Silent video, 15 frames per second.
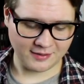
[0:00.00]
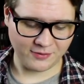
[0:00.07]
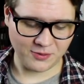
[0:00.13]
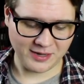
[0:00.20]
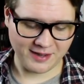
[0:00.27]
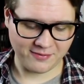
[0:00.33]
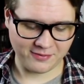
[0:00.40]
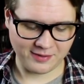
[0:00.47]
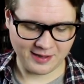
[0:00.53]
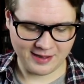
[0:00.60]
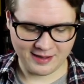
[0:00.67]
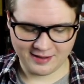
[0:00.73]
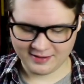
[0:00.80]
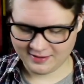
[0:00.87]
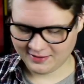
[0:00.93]
if you have
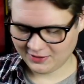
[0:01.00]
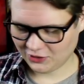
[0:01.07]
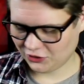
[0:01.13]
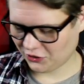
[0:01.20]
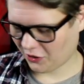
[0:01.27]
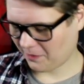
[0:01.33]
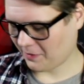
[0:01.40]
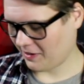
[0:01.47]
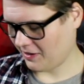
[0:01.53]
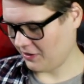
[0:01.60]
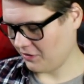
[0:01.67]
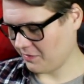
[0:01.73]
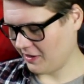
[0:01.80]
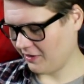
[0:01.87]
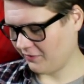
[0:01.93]
a sharp eye,
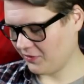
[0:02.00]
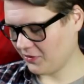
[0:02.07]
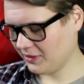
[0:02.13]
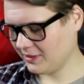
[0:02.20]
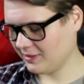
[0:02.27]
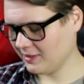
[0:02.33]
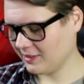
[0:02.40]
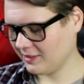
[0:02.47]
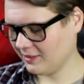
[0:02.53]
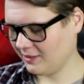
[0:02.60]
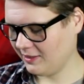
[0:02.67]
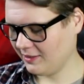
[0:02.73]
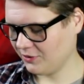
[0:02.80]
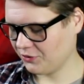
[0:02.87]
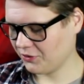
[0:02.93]
you might have noticed this in
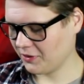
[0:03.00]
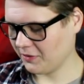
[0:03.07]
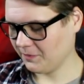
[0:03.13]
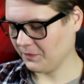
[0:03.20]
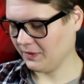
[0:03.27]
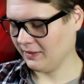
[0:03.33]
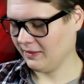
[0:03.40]
the intro.